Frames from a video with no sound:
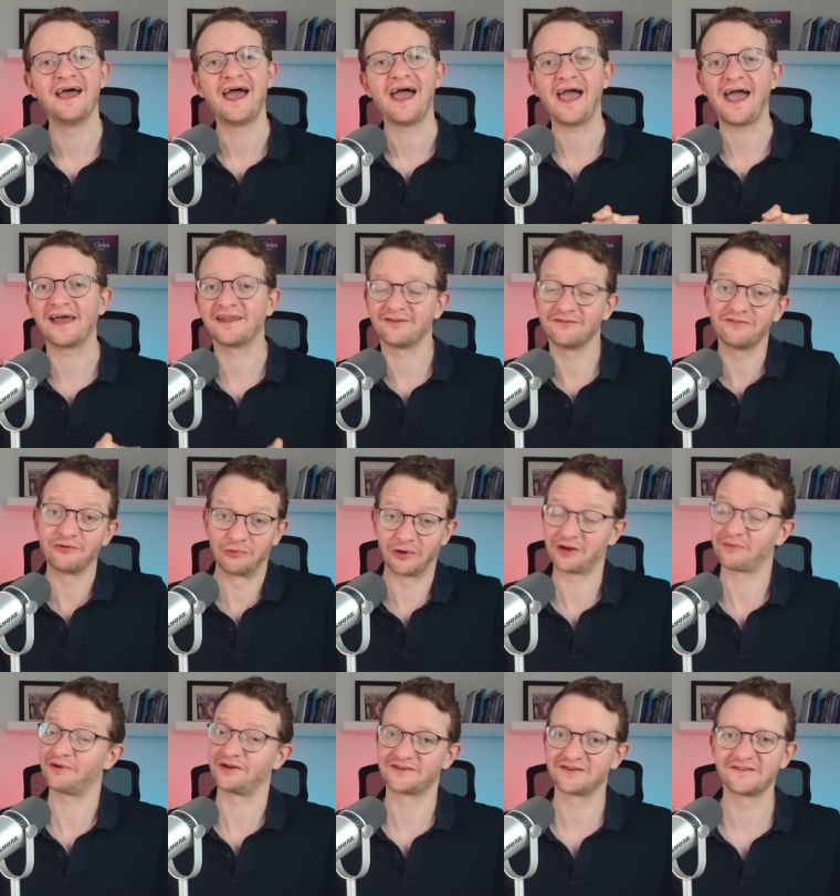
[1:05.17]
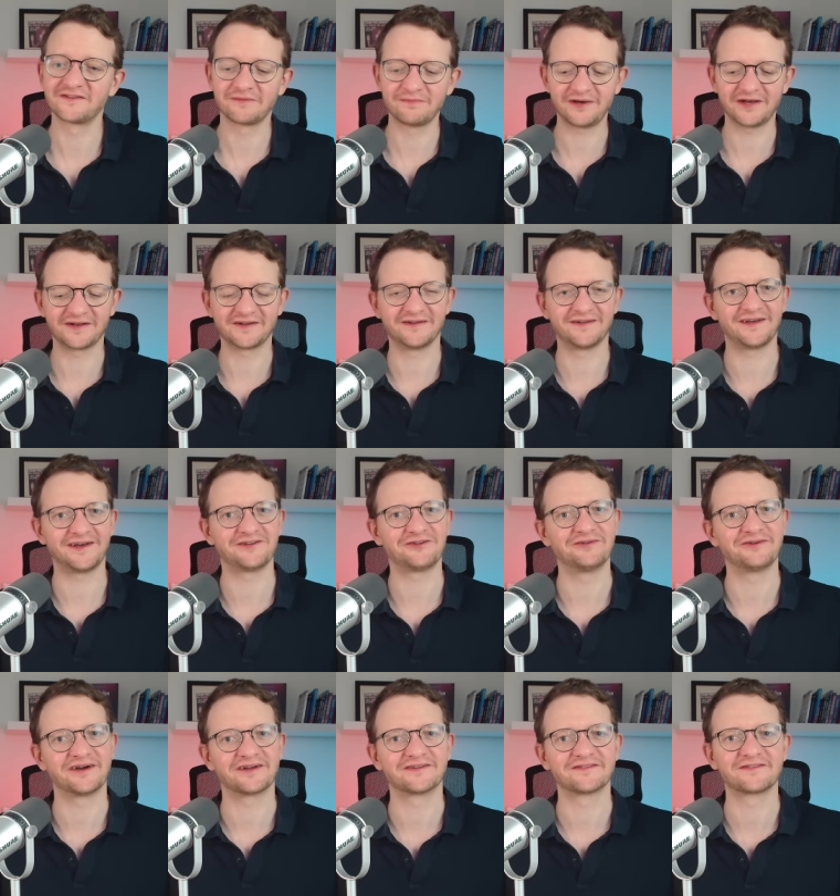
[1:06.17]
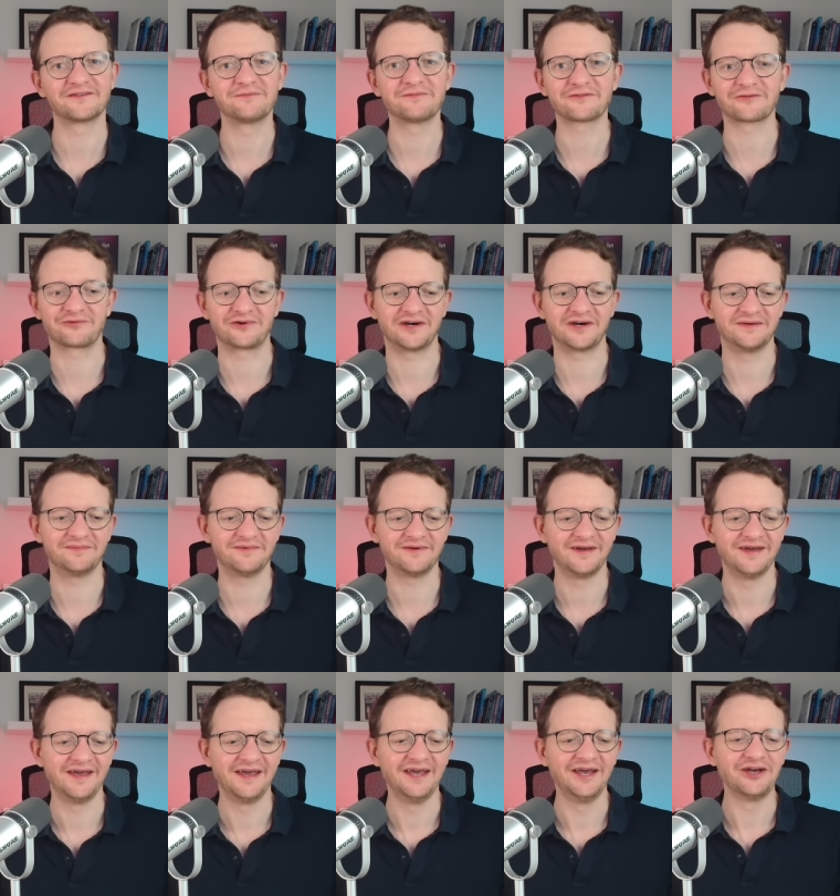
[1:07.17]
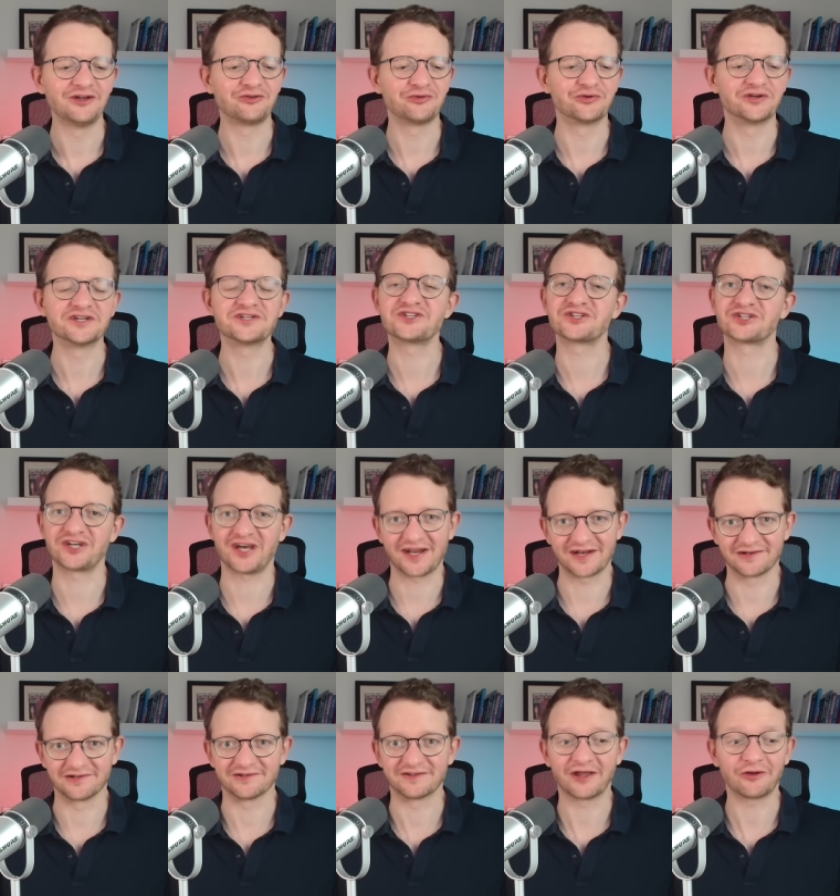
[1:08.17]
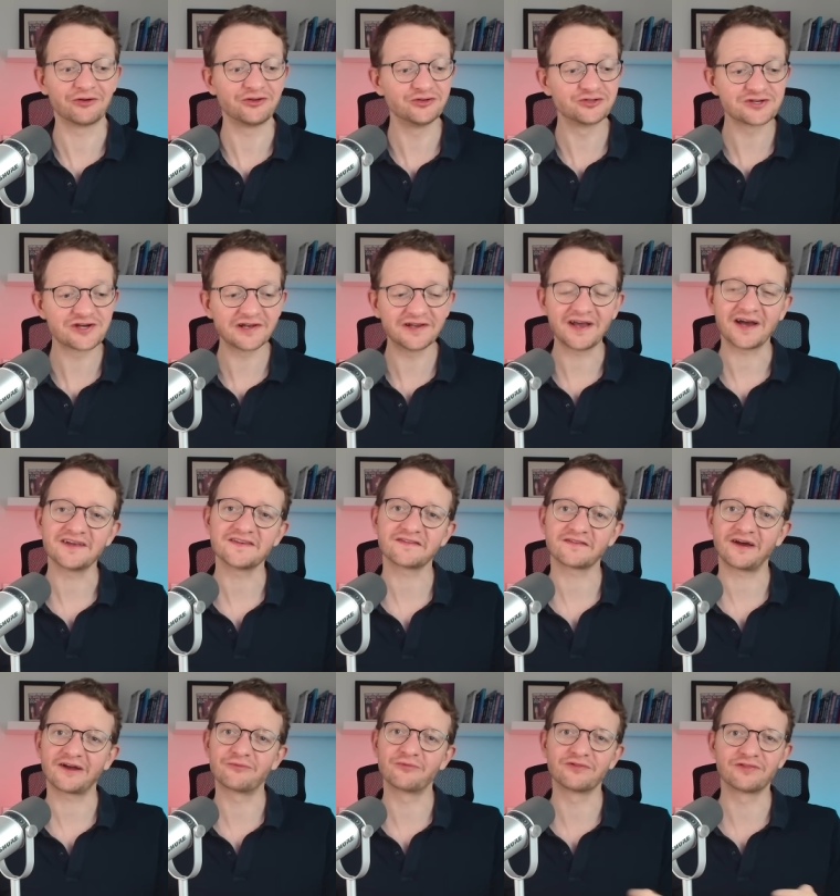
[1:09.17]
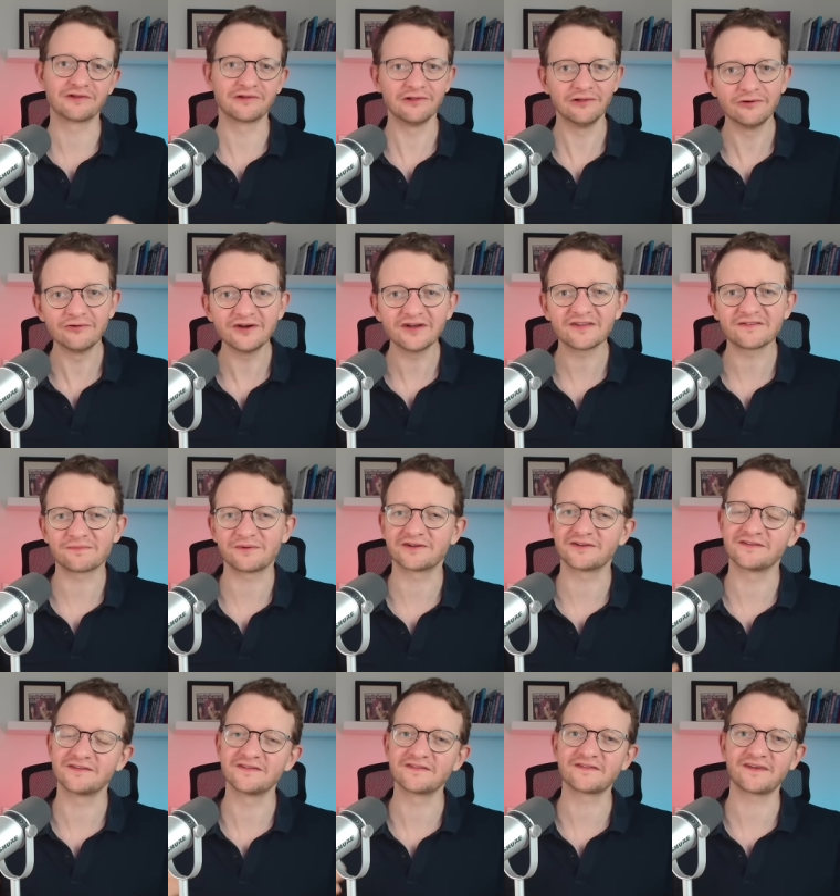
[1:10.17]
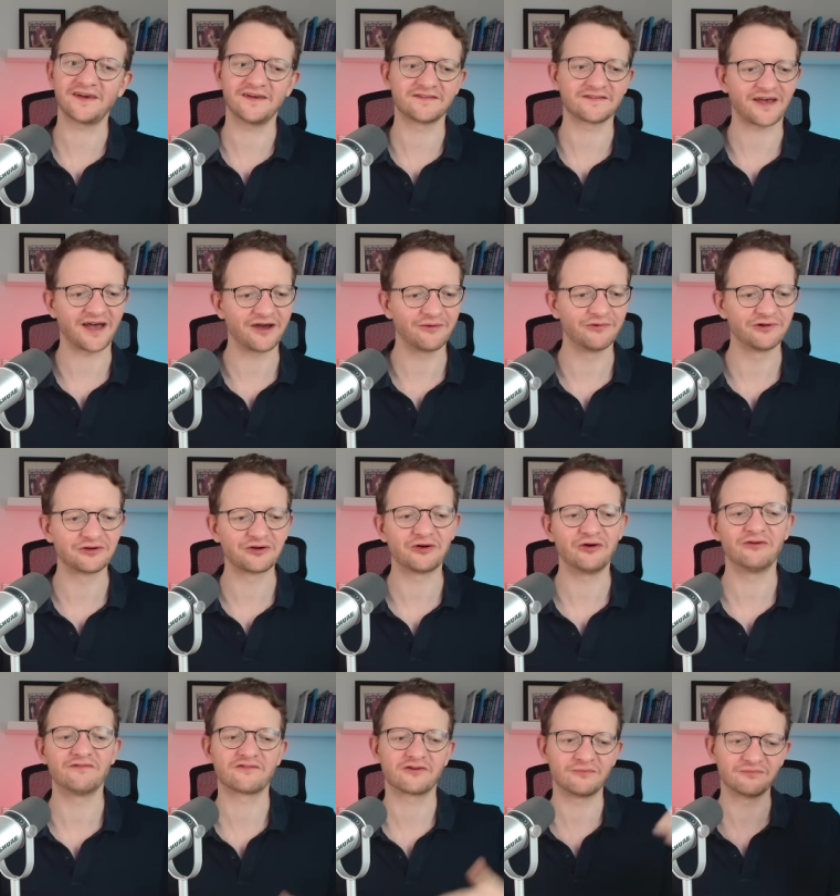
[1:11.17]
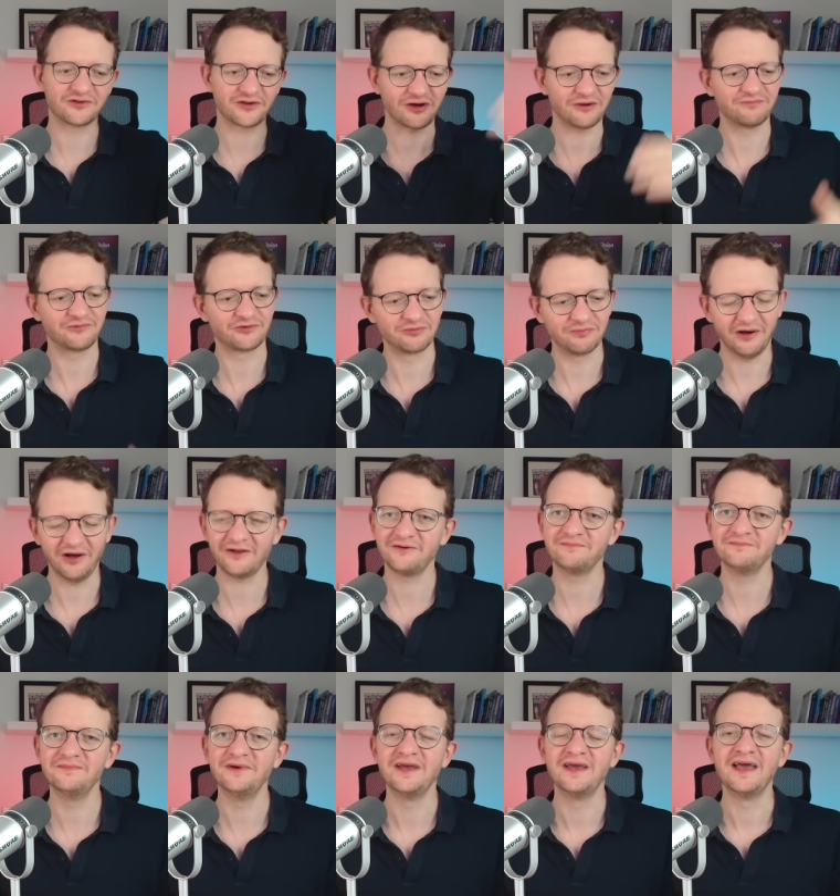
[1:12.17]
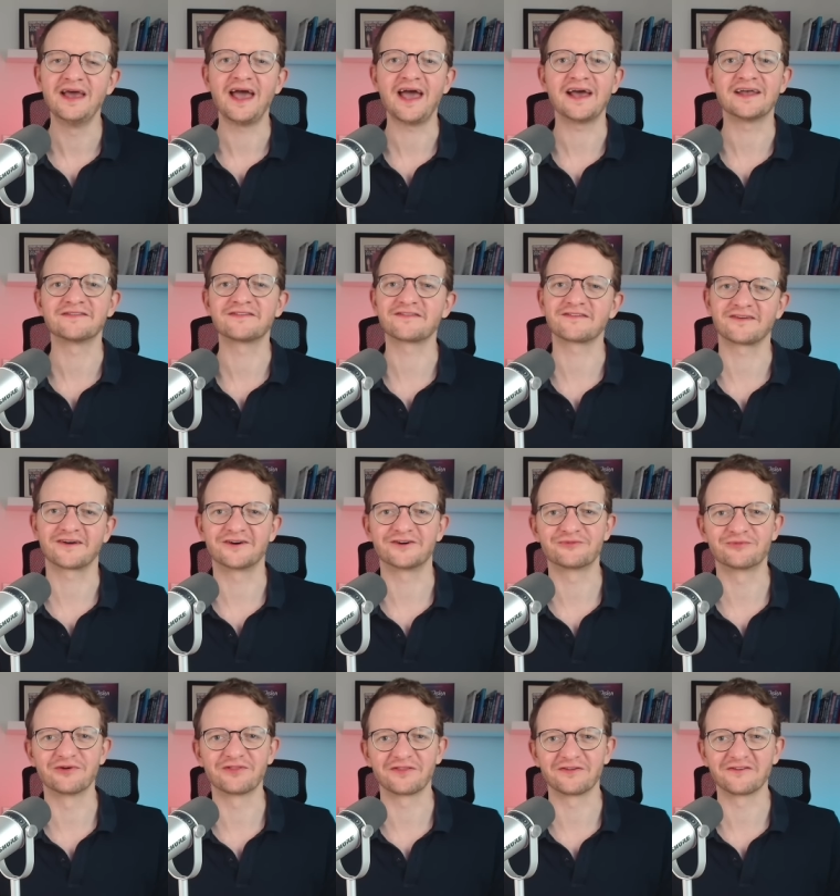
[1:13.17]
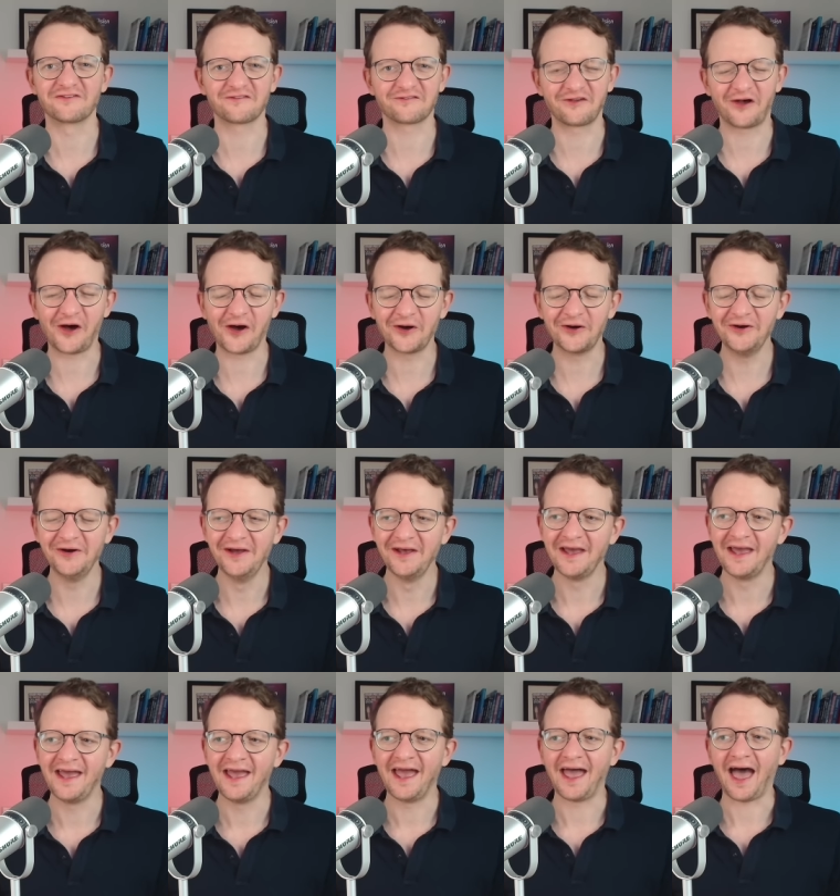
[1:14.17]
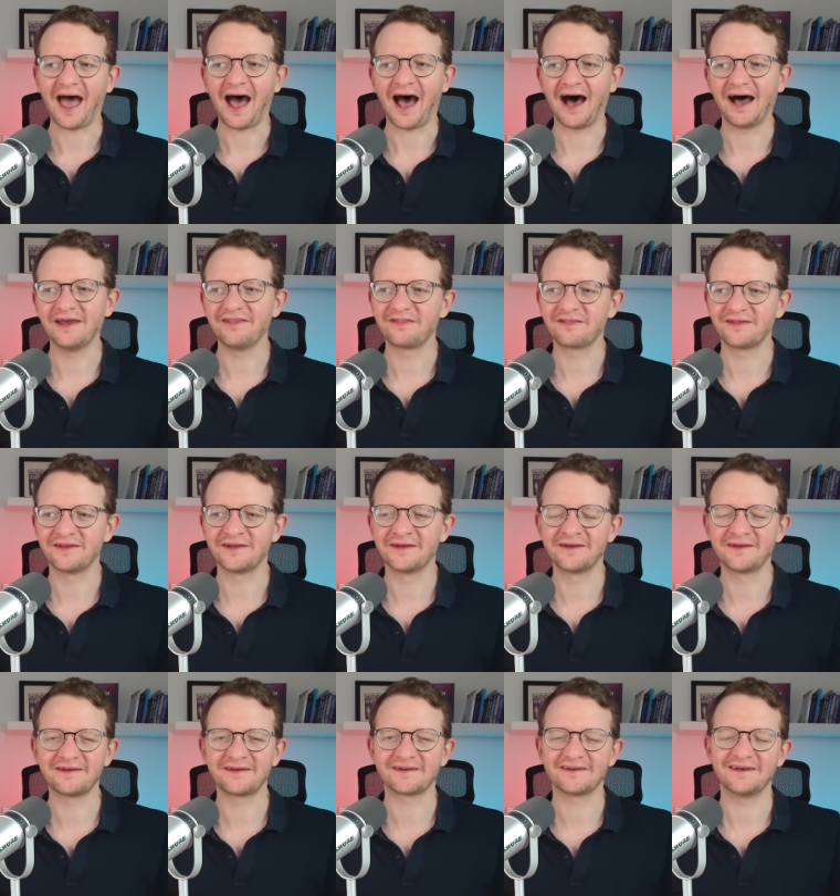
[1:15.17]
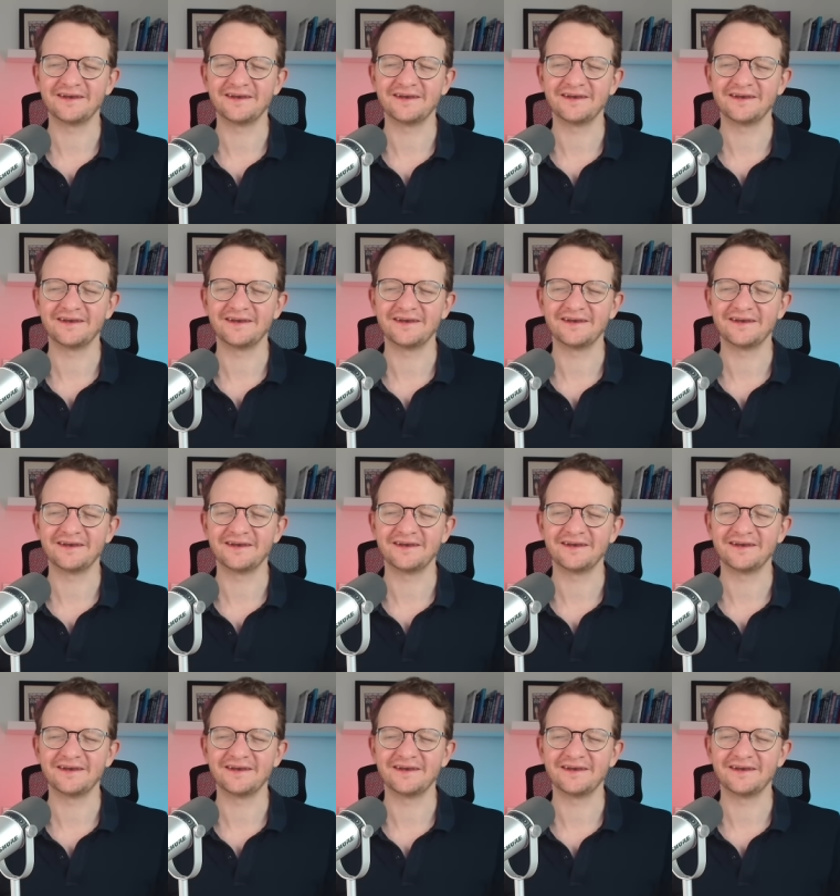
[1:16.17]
And if you want to participate in that, you gotta subscribe to the channel. Now, usually I start with the lyrics, but in this case, I will go from top to bottom and start with the song. I think